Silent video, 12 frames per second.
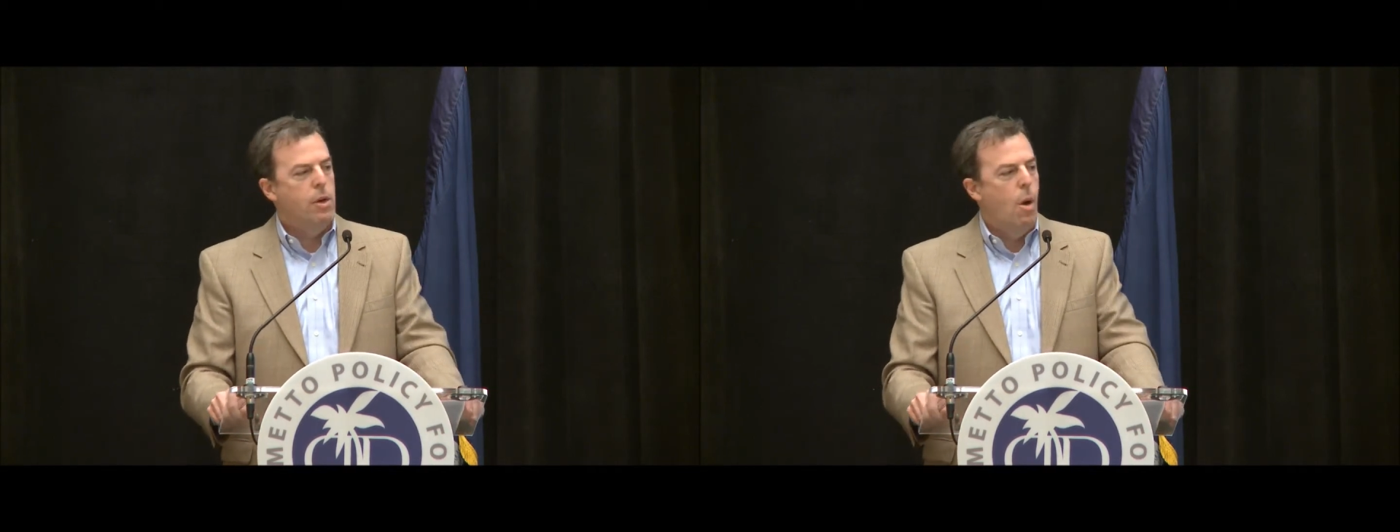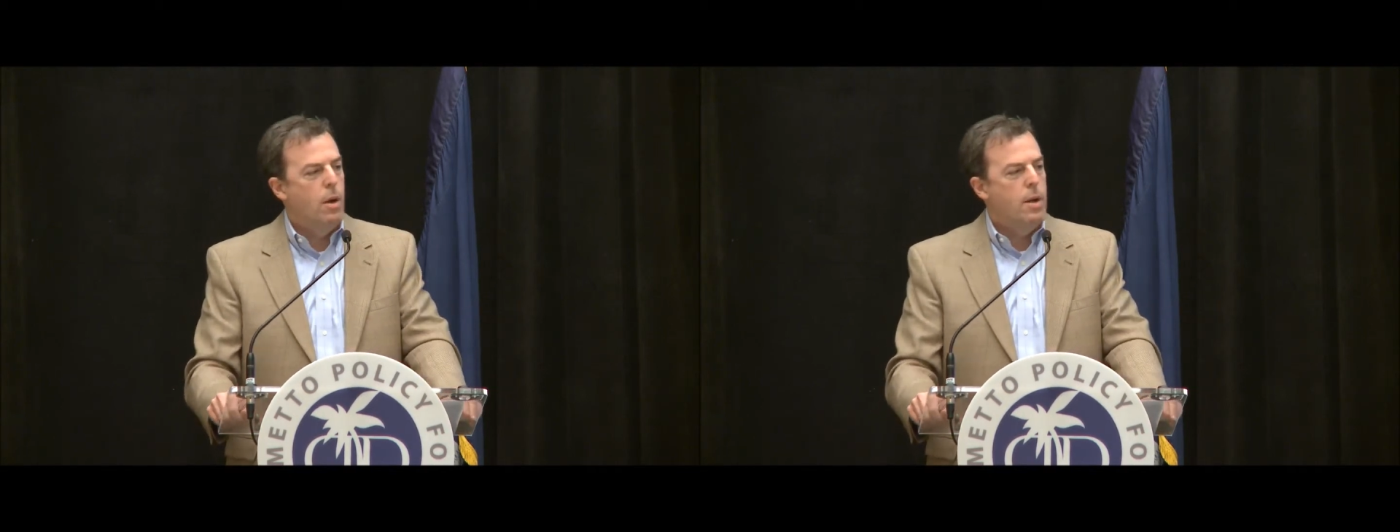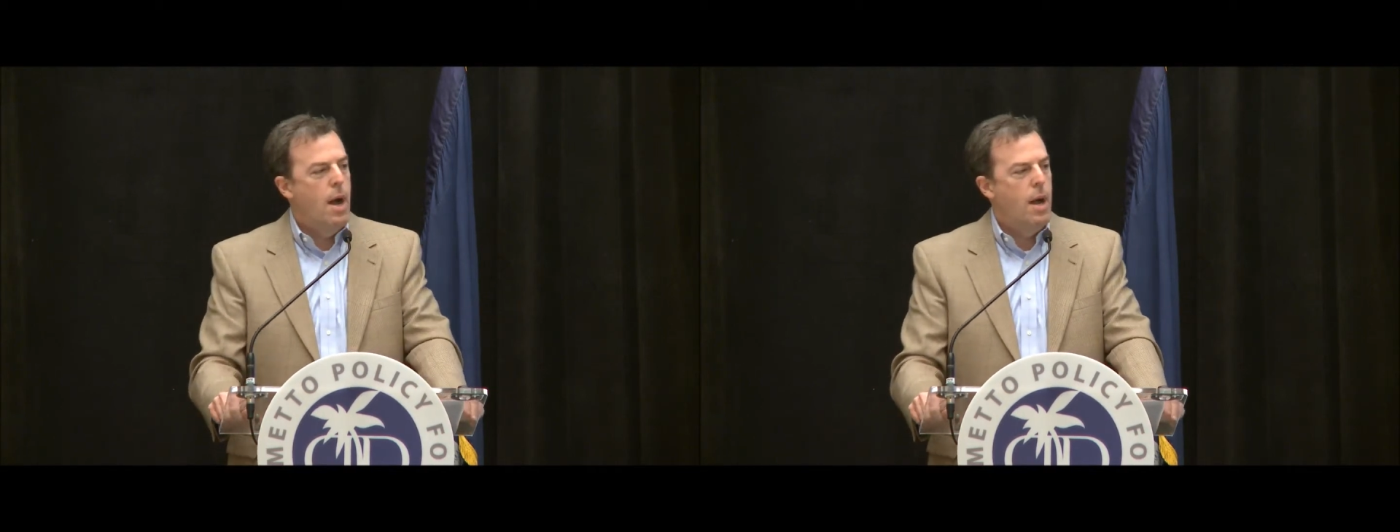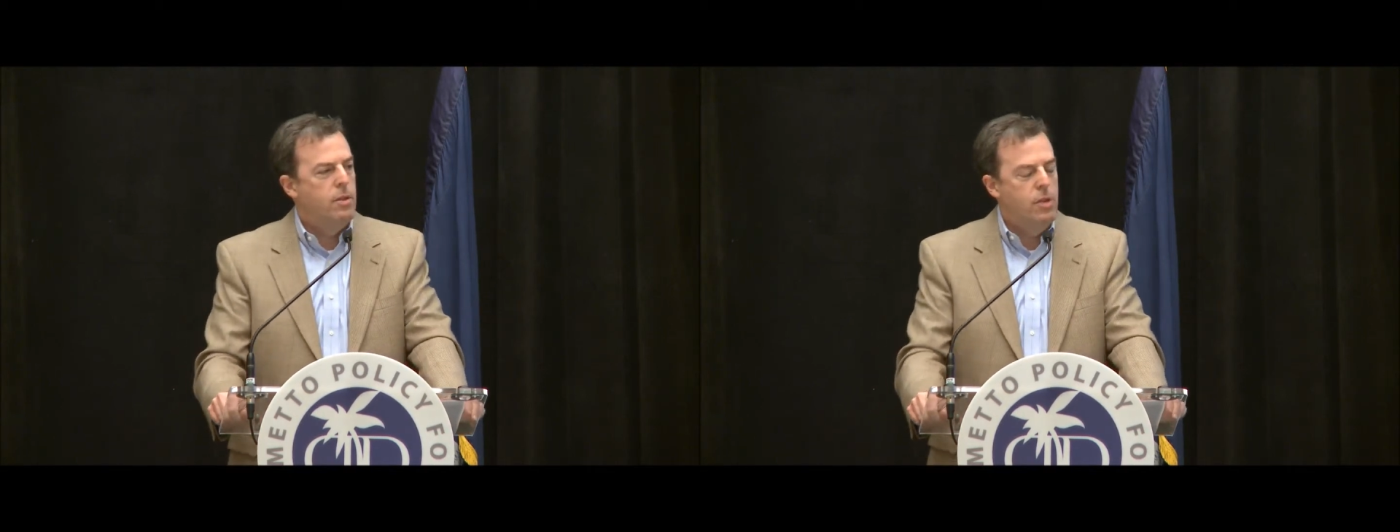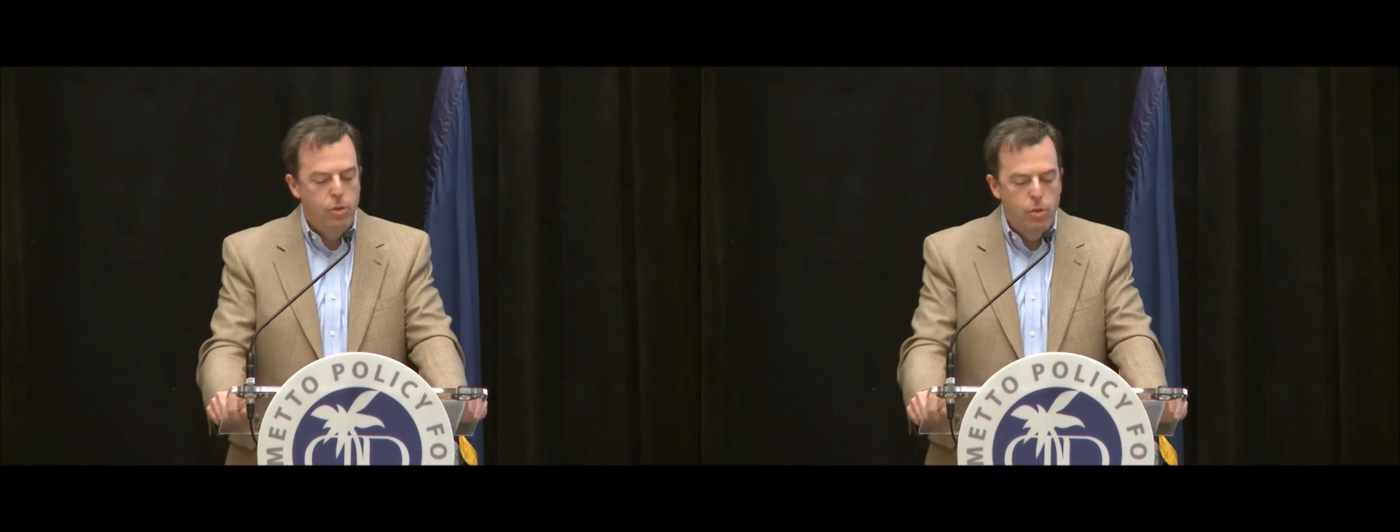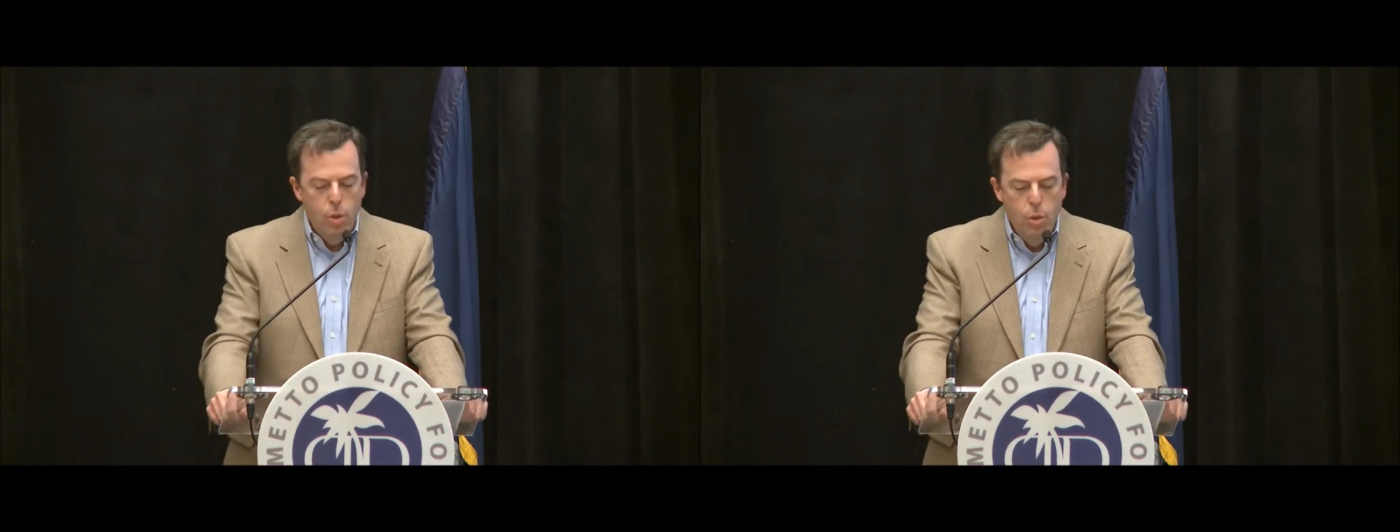call
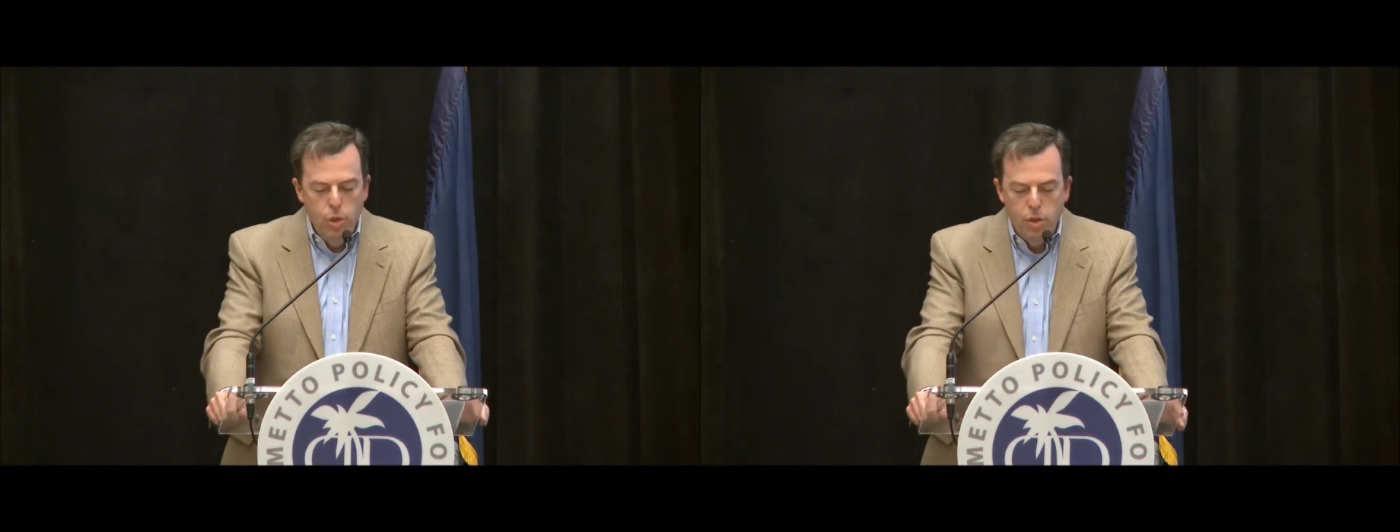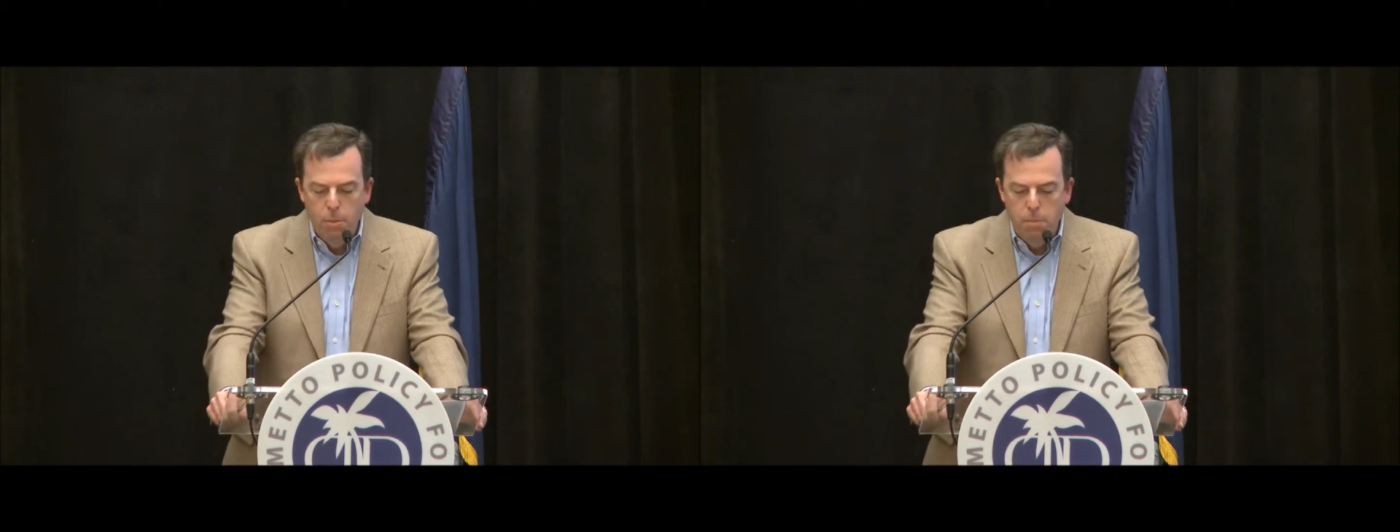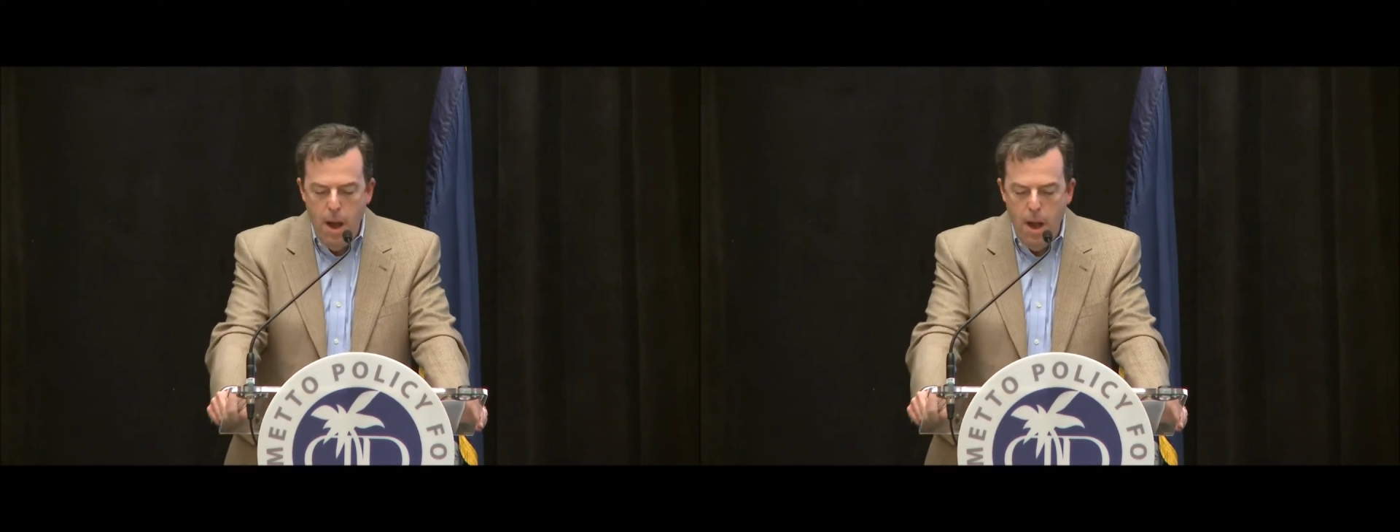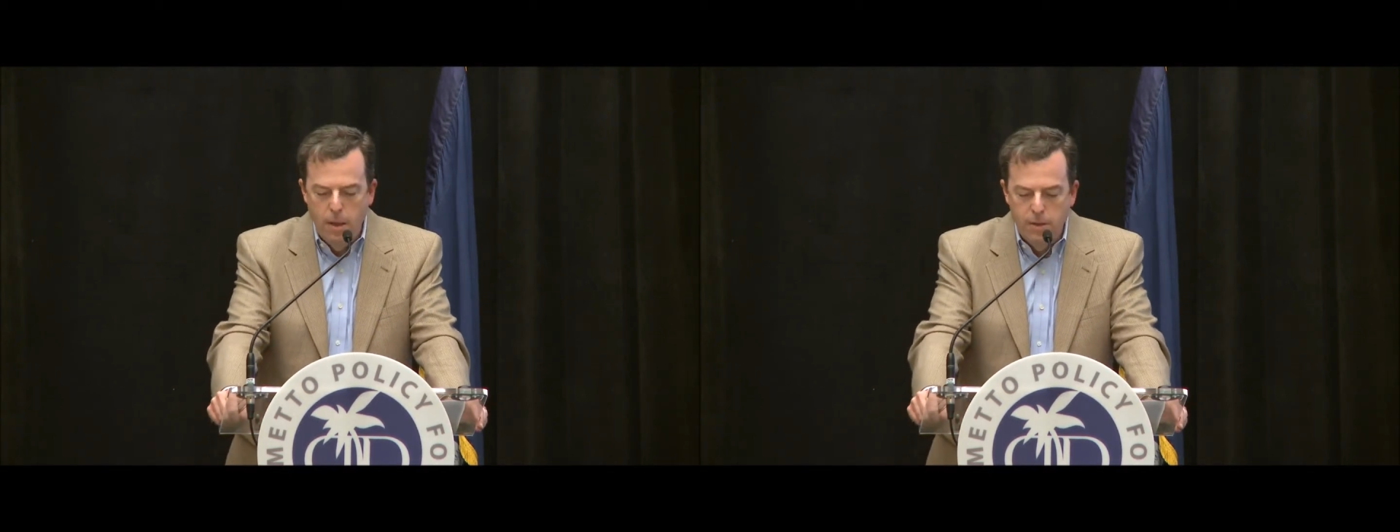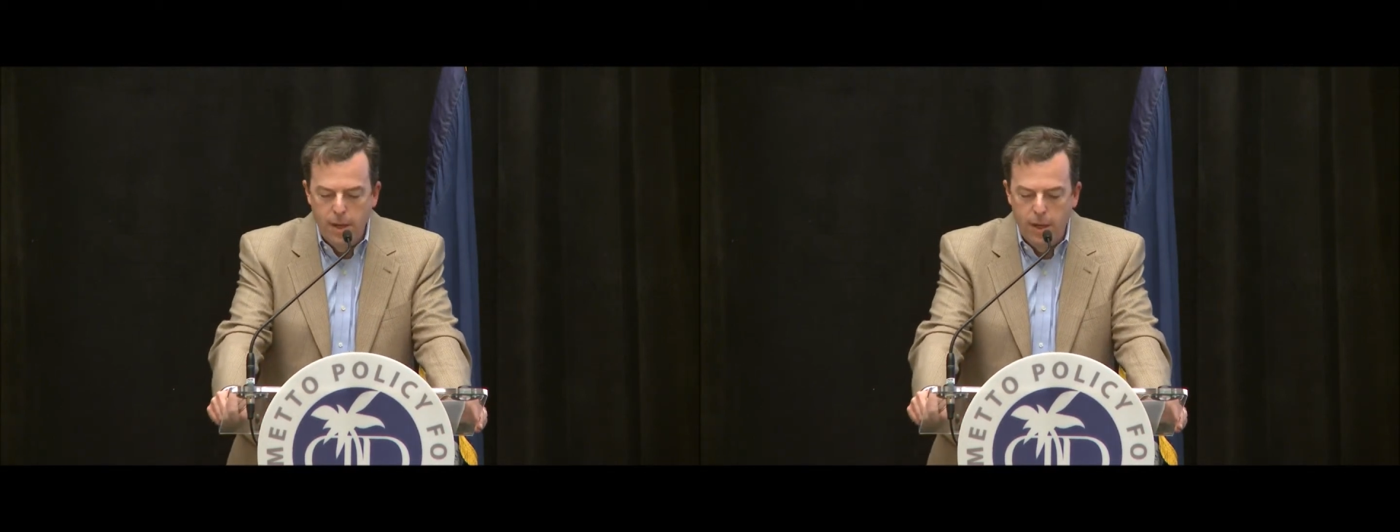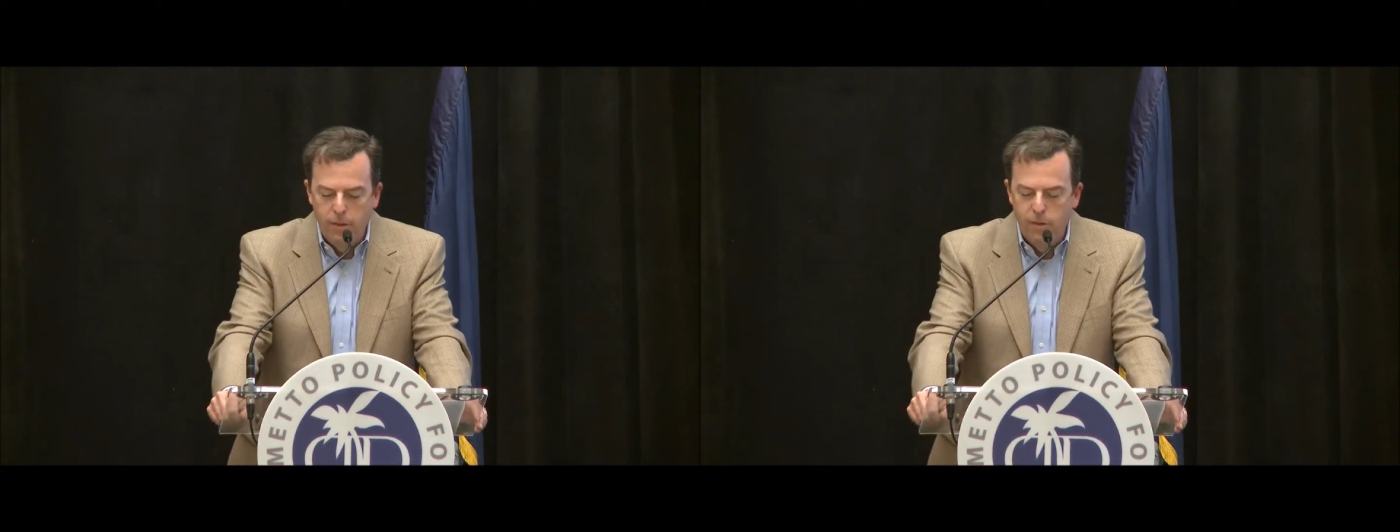constitutional
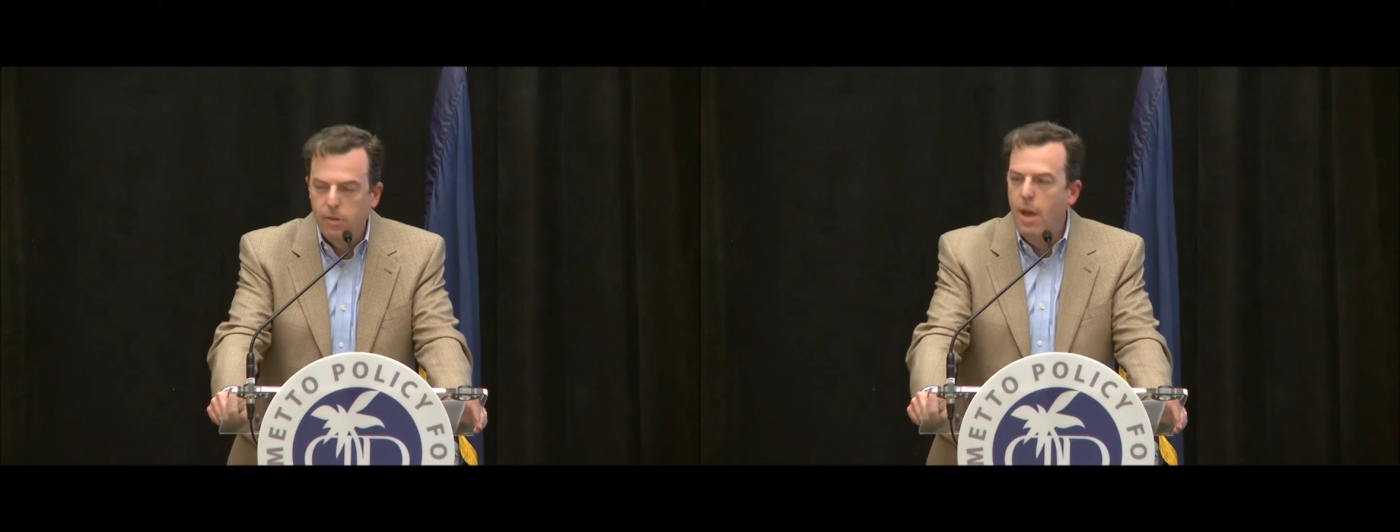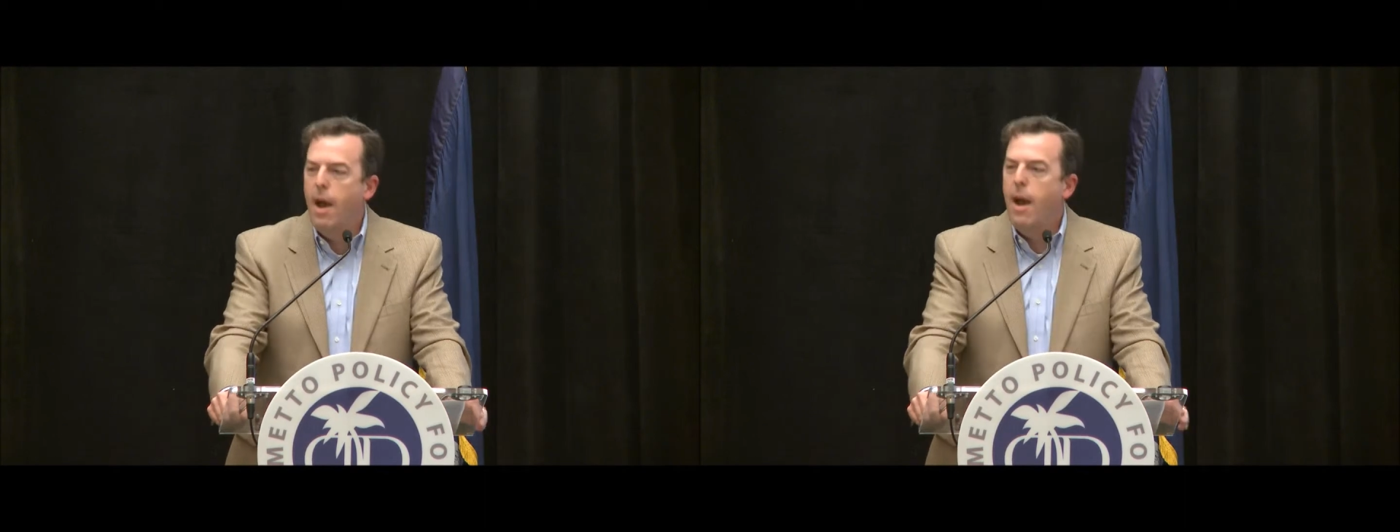politics,